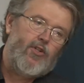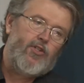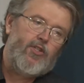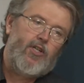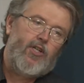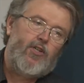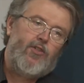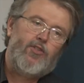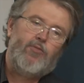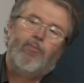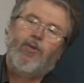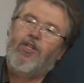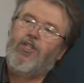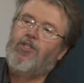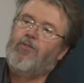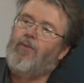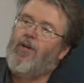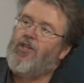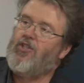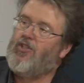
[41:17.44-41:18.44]
for ourselves, but
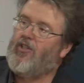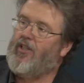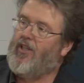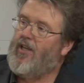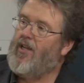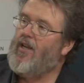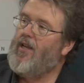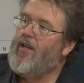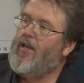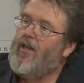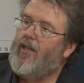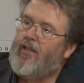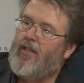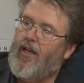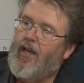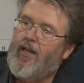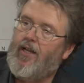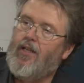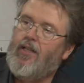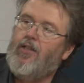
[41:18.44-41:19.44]
especially
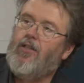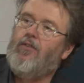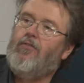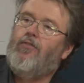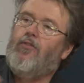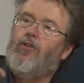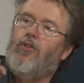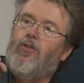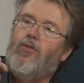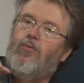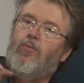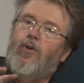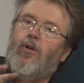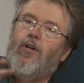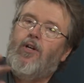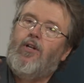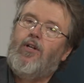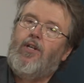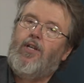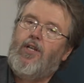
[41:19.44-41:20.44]
getting the food
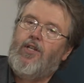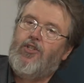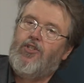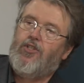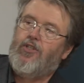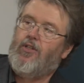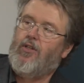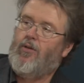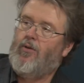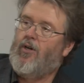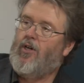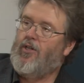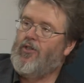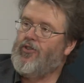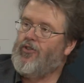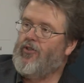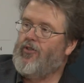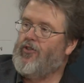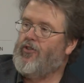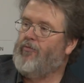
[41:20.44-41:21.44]
where it needs to go.
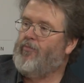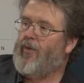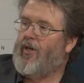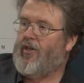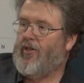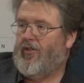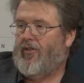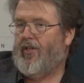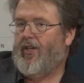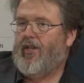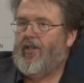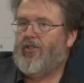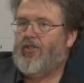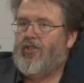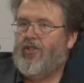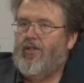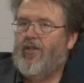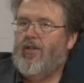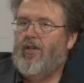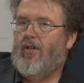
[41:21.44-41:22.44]
All sorts of
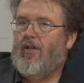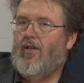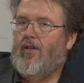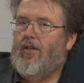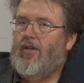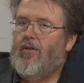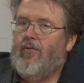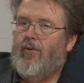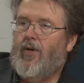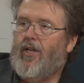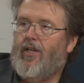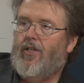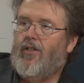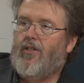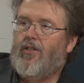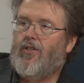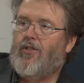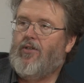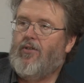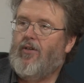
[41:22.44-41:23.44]
bottlenecks,
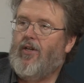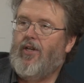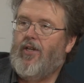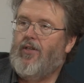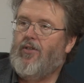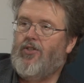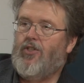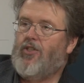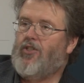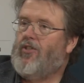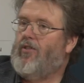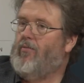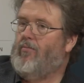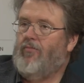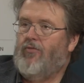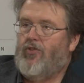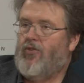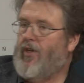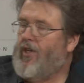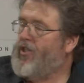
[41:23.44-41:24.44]
regulatory, just
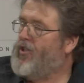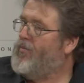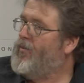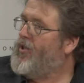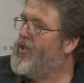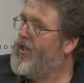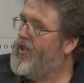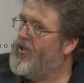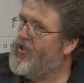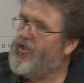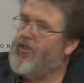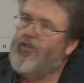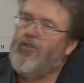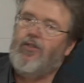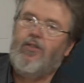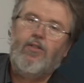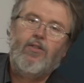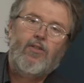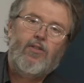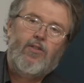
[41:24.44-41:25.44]

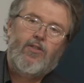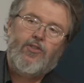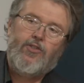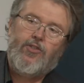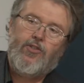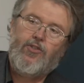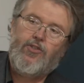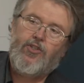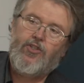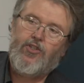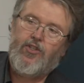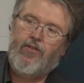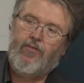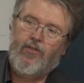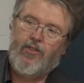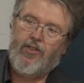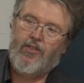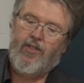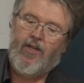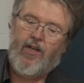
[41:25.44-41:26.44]
transportation, all sorts of
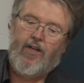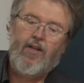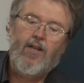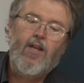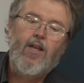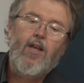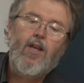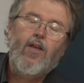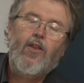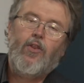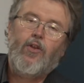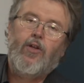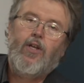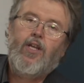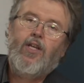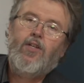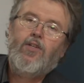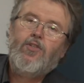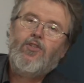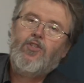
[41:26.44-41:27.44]
stuff like that.
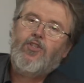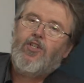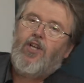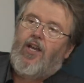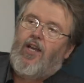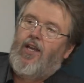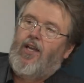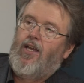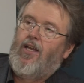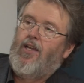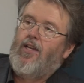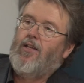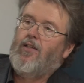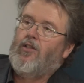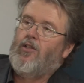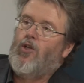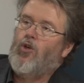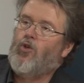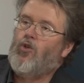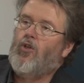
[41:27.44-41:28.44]
There is a
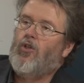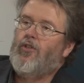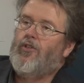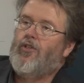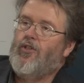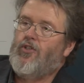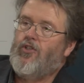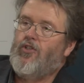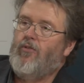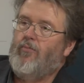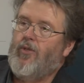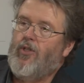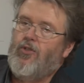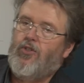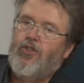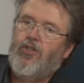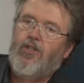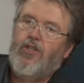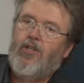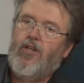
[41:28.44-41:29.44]
local
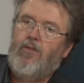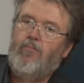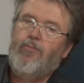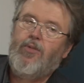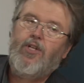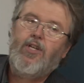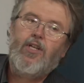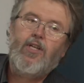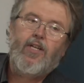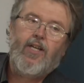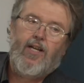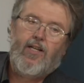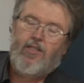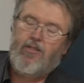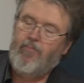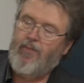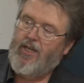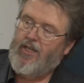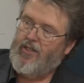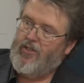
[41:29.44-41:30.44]
distribution company,
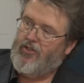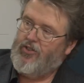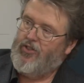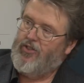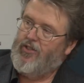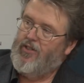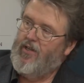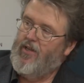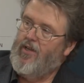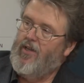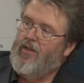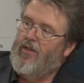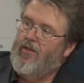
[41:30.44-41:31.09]
Gallimax,